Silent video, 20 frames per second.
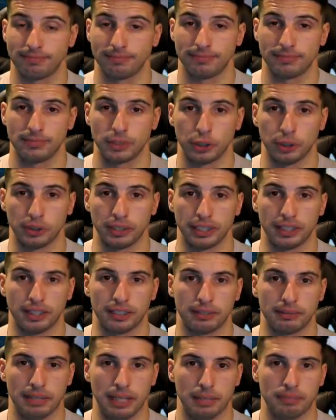You're
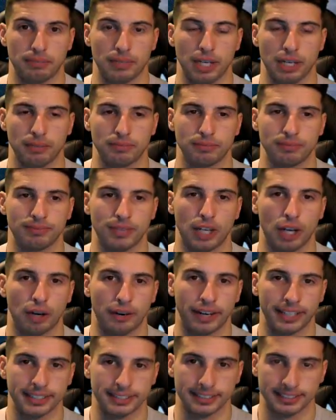it.
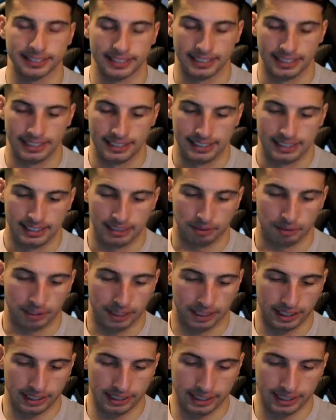Alright.
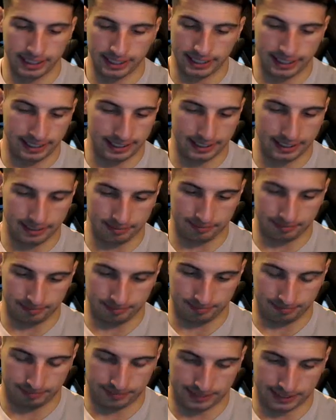Well, uh,
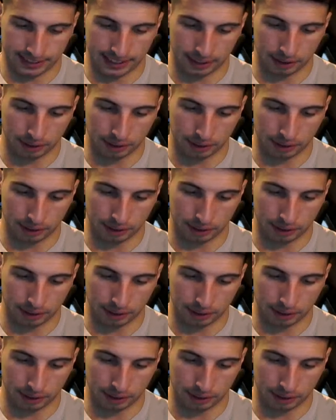thank you